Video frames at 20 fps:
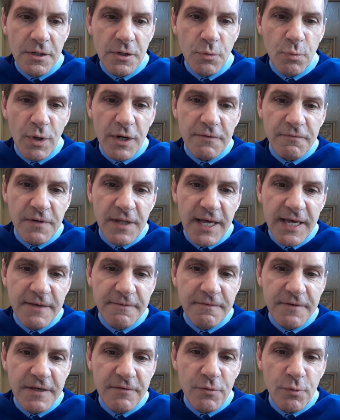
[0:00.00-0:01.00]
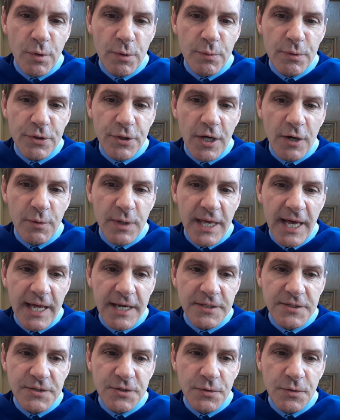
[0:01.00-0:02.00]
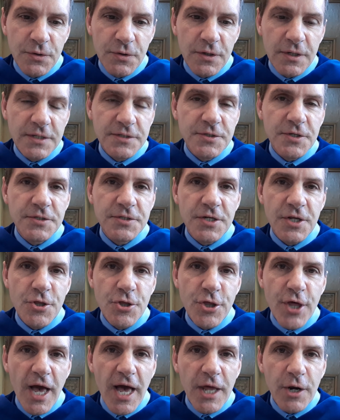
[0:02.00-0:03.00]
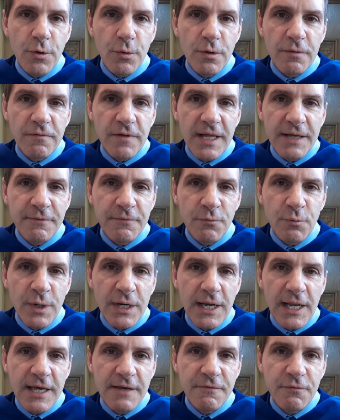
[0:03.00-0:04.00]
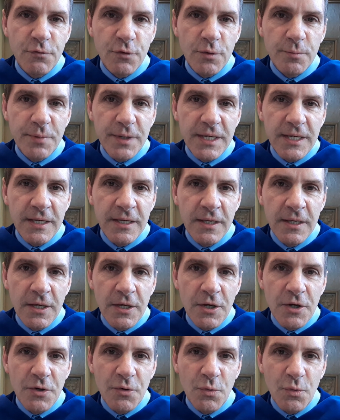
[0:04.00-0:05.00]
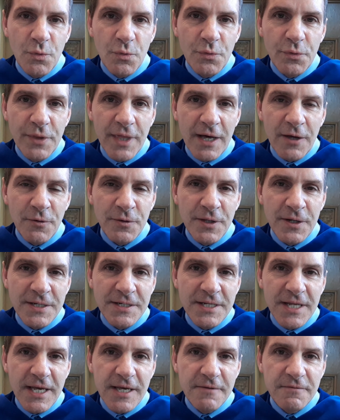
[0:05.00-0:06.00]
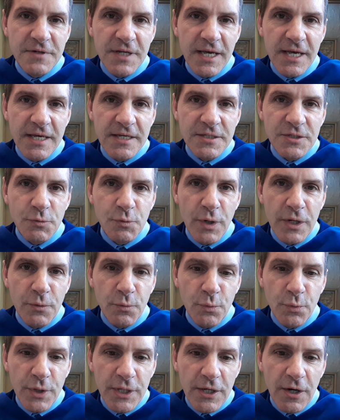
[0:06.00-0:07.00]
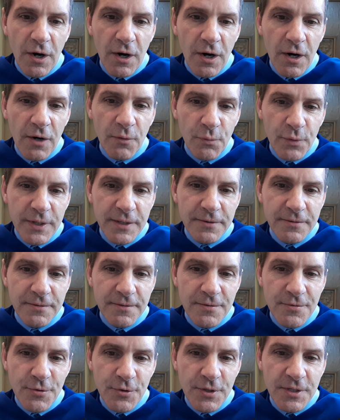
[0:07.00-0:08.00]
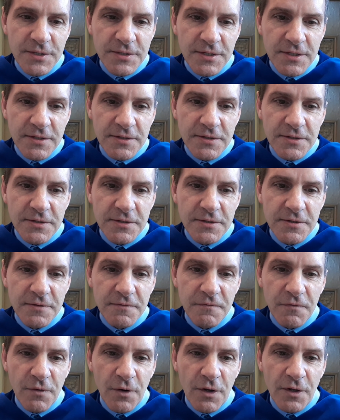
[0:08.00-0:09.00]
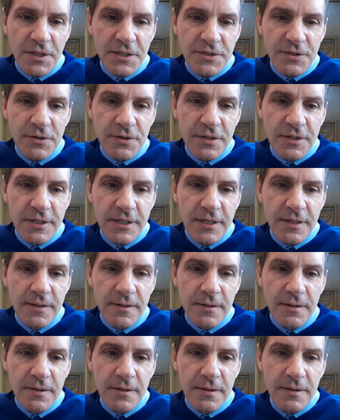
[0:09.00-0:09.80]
What if life, even when we thought we had it so good, is just a shadow of life, what life will be, that on that day of days when we are with Jesus for all eternity?